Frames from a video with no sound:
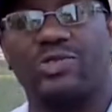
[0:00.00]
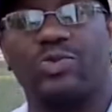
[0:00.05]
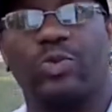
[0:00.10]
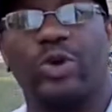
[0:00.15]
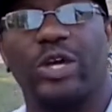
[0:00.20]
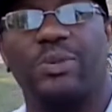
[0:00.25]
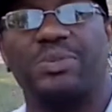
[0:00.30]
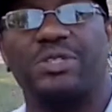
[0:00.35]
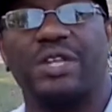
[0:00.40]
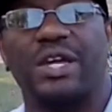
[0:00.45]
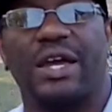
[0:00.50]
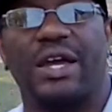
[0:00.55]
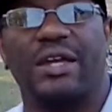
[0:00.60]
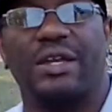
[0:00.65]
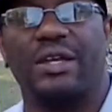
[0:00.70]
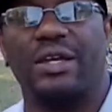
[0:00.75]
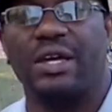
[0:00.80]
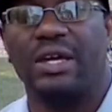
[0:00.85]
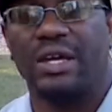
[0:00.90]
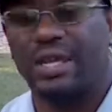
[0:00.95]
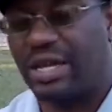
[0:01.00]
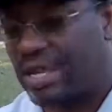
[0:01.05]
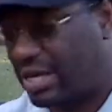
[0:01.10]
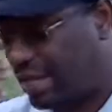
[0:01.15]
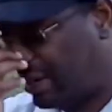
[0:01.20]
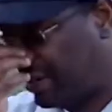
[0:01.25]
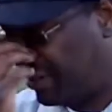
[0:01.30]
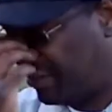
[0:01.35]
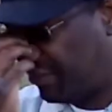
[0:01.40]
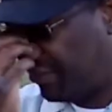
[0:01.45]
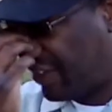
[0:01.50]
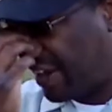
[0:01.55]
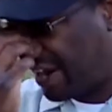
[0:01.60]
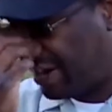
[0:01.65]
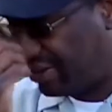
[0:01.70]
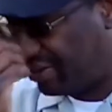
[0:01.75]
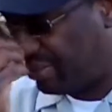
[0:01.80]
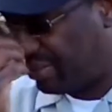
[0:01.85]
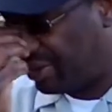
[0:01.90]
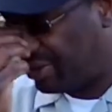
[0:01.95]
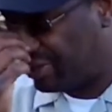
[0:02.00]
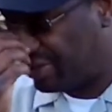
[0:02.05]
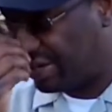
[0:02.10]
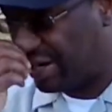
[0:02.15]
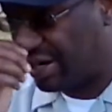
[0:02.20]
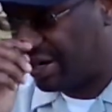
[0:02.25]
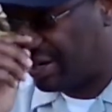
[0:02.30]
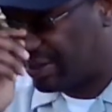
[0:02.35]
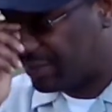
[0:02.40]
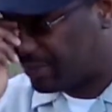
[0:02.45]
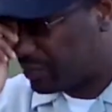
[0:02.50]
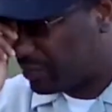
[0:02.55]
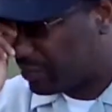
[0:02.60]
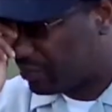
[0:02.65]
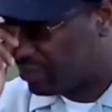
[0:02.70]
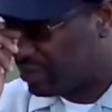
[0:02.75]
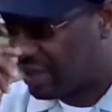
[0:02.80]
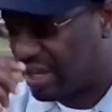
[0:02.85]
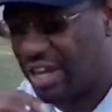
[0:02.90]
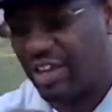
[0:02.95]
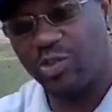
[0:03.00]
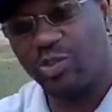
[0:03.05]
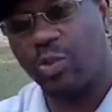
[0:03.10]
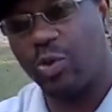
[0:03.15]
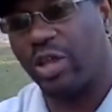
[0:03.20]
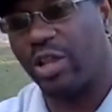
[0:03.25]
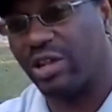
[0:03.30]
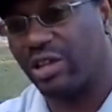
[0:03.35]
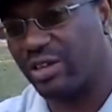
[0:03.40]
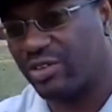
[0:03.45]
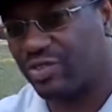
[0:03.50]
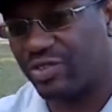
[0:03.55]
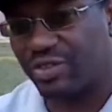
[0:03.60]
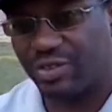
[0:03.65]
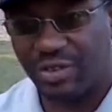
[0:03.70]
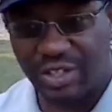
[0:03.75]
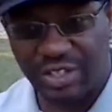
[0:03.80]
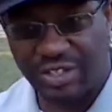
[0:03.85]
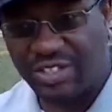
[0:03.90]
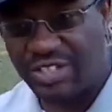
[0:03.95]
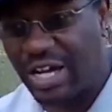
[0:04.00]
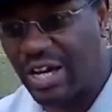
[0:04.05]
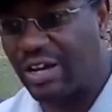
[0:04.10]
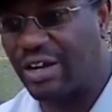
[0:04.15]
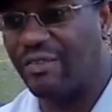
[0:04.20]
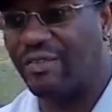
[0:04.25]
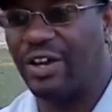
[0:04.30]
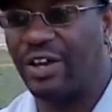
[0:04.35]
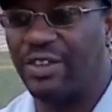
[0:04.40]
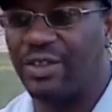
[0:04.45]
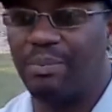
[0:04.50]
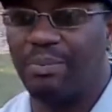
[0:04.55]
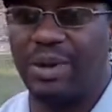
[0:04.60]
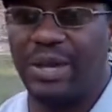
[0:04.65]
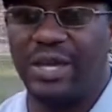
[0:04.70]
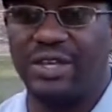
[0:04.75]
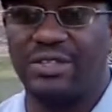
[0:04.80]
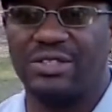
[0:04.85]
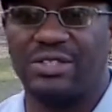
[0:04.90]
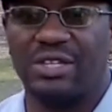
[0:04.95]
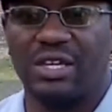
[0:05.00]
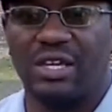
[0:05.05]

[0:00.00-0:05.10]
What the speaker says: website and find them on there, as well as a ton of other baits